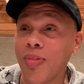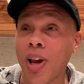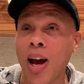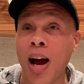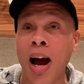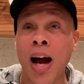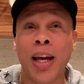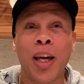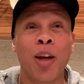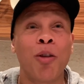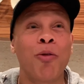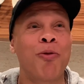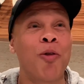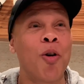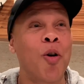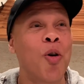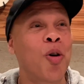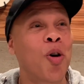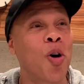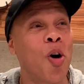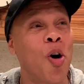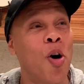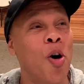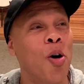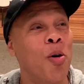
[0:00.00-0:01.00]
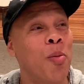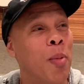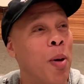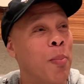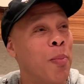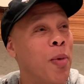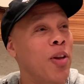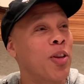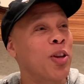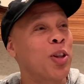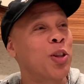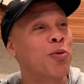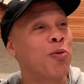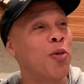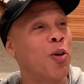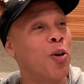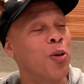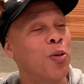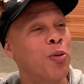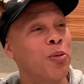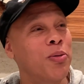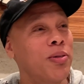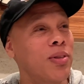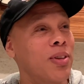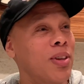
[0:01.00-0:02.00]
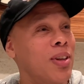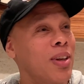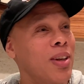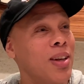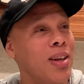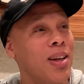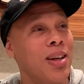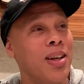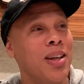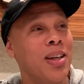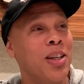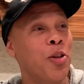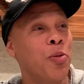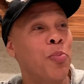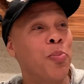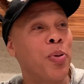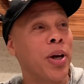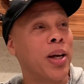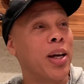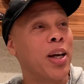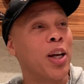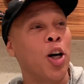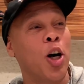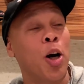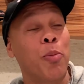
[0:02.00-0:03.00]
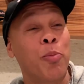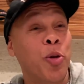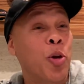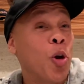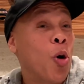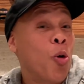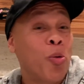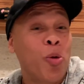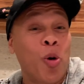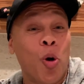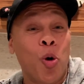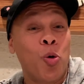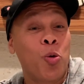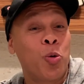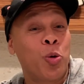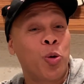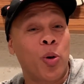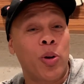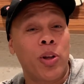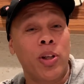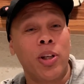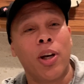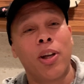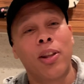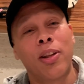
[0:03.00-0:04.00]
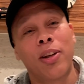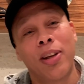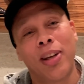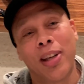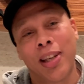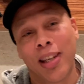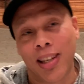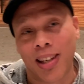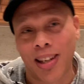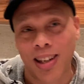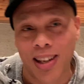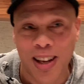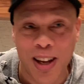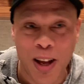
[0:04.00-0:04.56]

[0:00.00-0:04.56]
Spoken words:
I get a phone call, my mother's phone. You pick it up, you don't know who's on the other end.